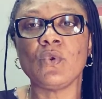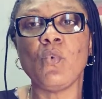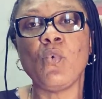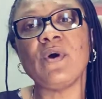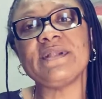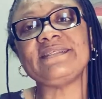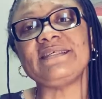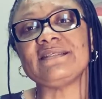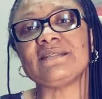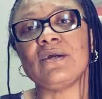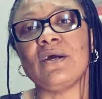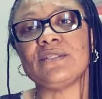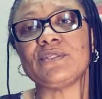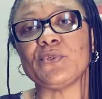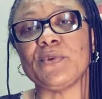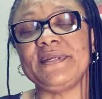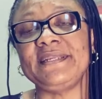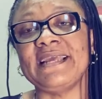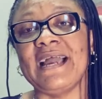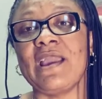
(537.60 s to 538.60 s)
What is God
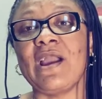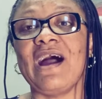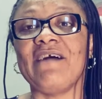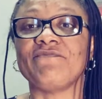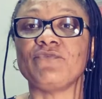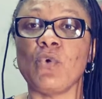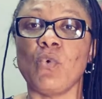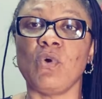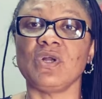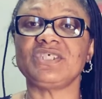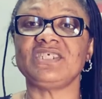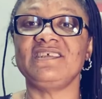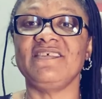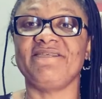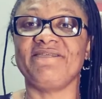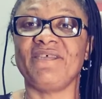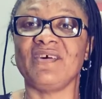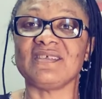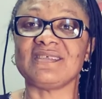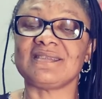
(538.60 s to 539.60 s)
doing there? You have to watch the
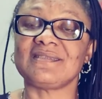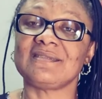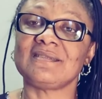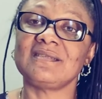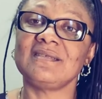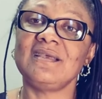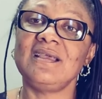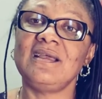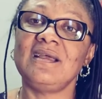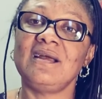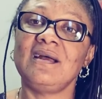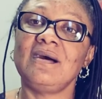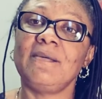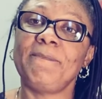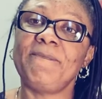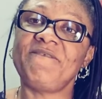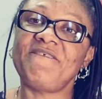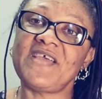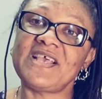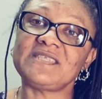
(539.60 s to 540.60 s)

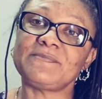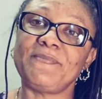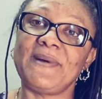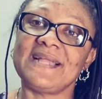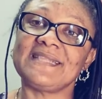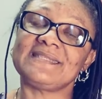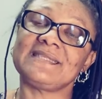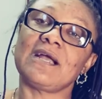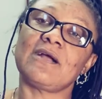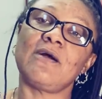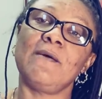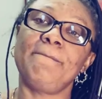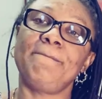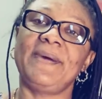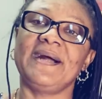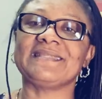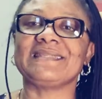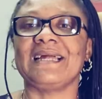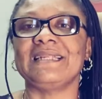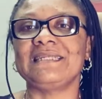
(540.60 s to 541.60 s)
first part,
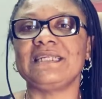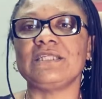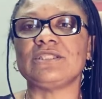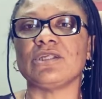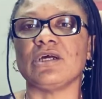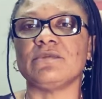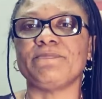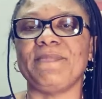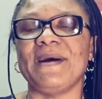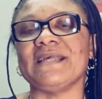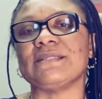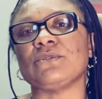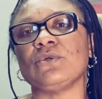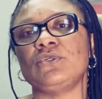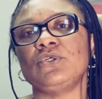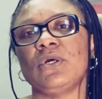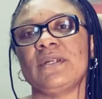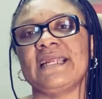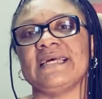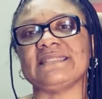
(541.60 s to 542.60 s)
second part, and the third part
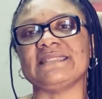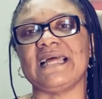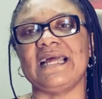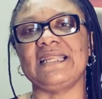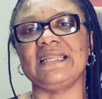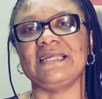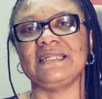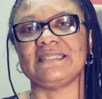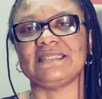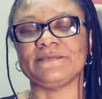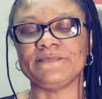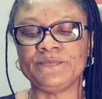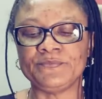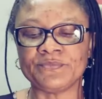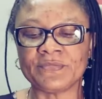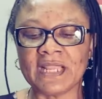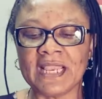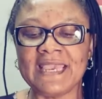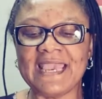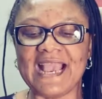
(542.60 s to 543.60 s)
so you understand it.
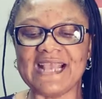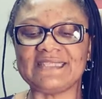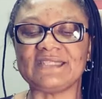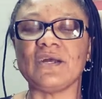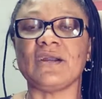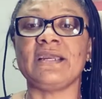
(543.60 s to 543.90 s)
Here he's